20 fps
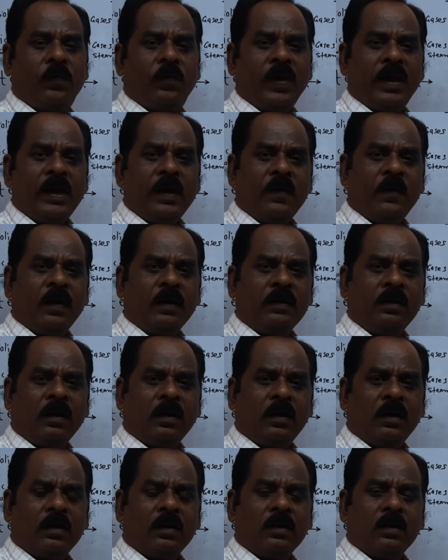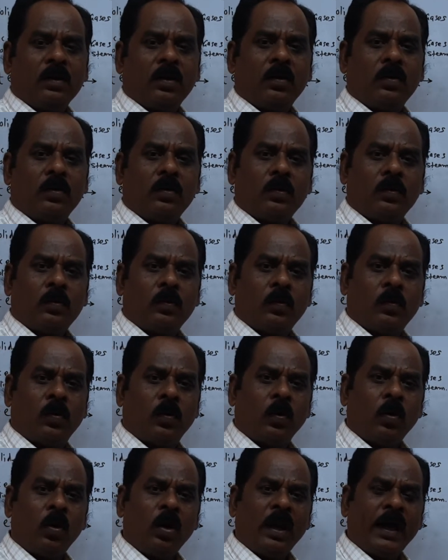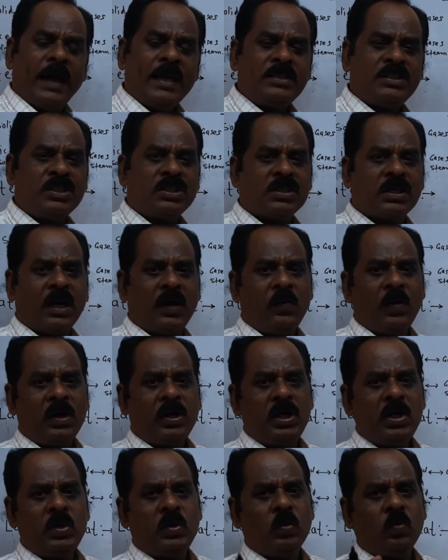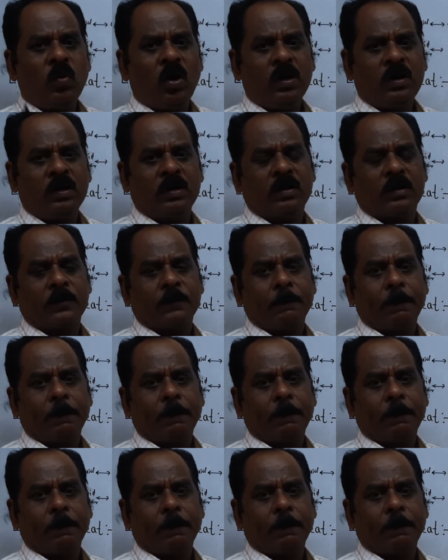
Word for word: Whenever the whole ice is converted into water,